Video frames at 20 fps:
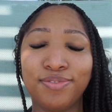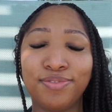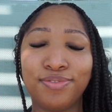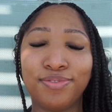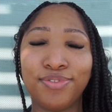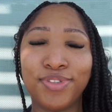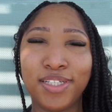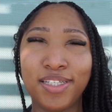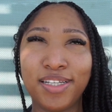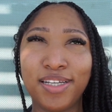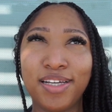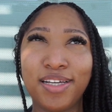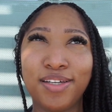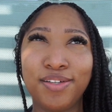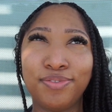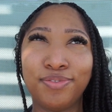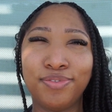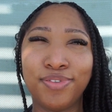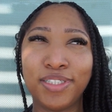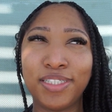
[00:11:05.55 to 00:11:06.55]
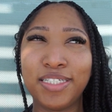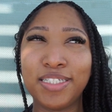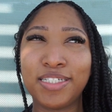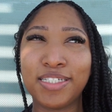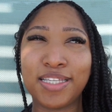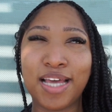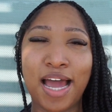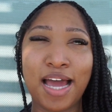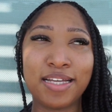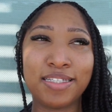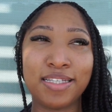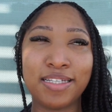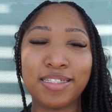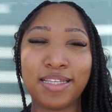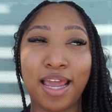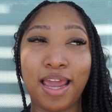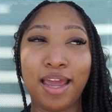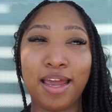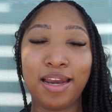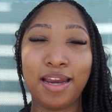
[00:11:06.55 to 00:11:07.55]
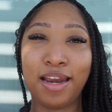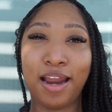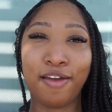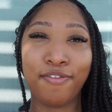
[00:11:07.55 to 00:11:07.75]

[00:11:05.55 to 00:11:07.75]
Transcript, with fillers: really, really just has his hand in